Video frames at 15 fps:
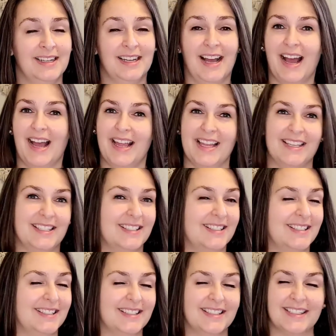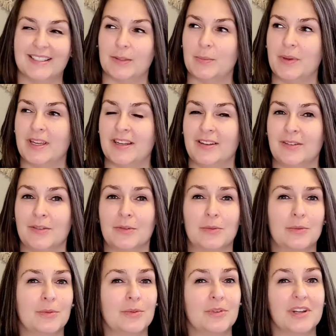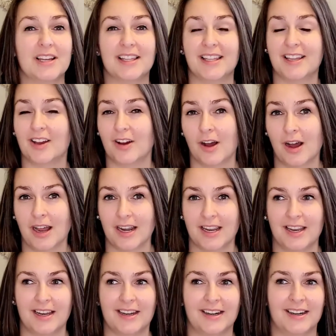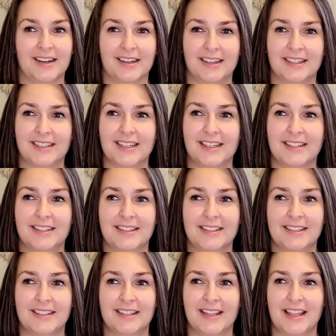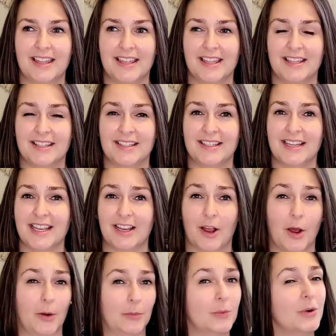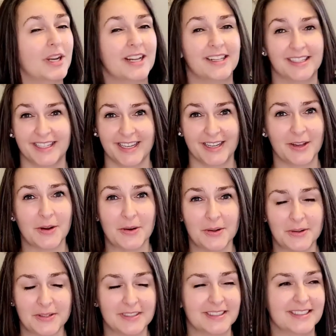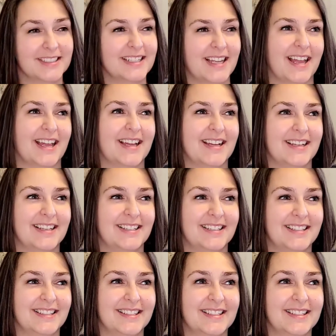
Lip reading: It's been really hot here, and then it got really cold, and